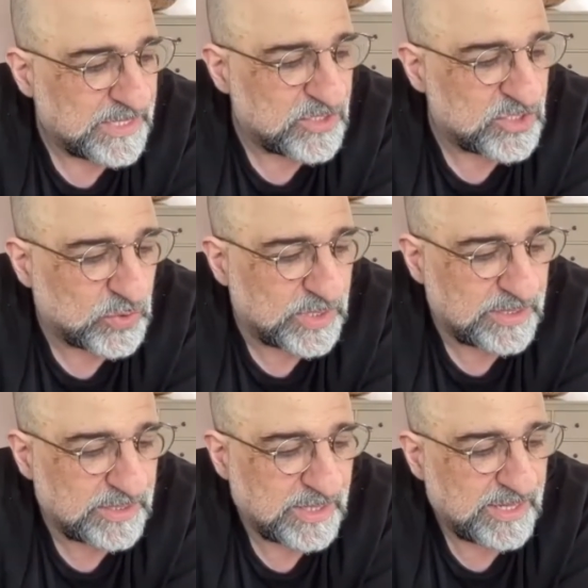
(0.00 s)

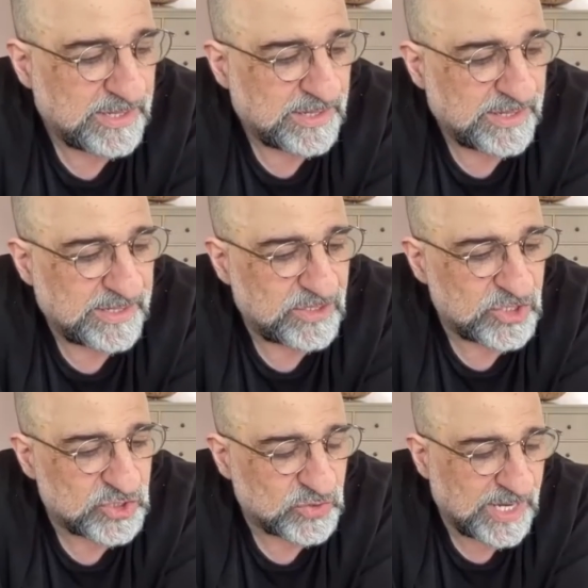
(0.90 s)
Enjoy
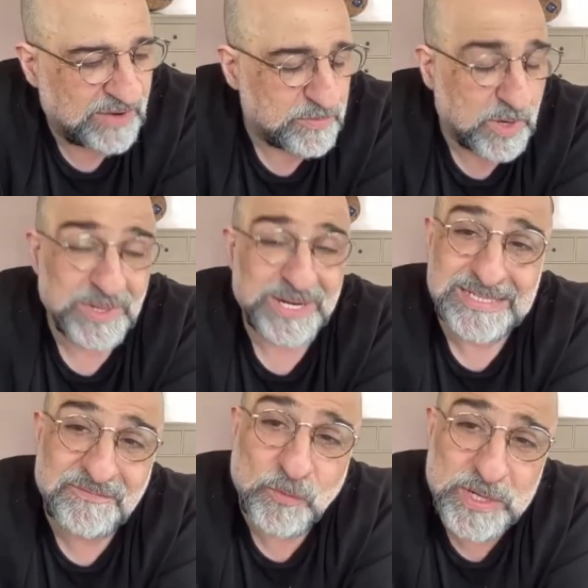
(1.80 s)
every moment,
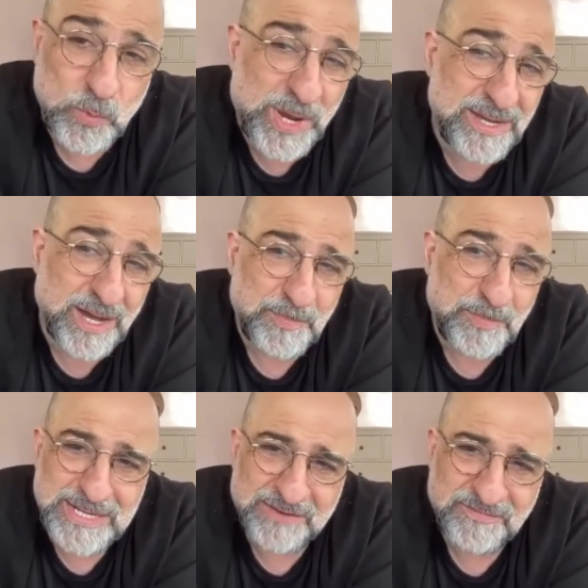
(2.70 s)
except for when you wake up.
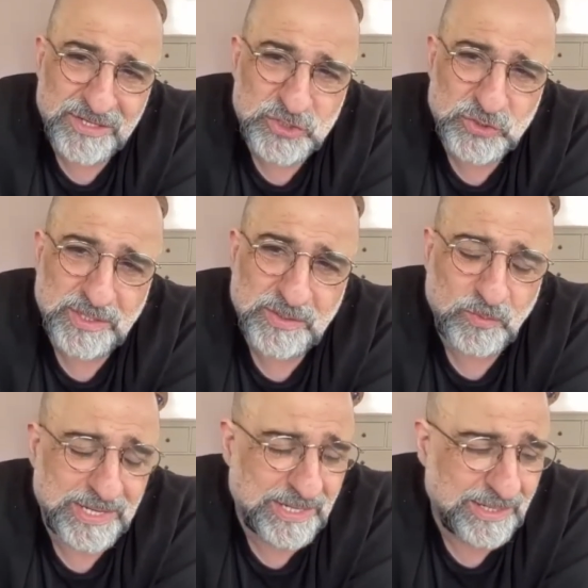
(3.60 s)
I never enjoy
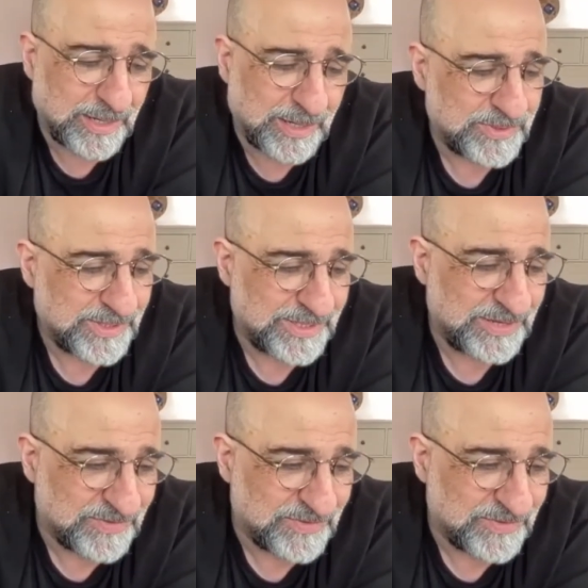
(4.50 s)
waking up. And even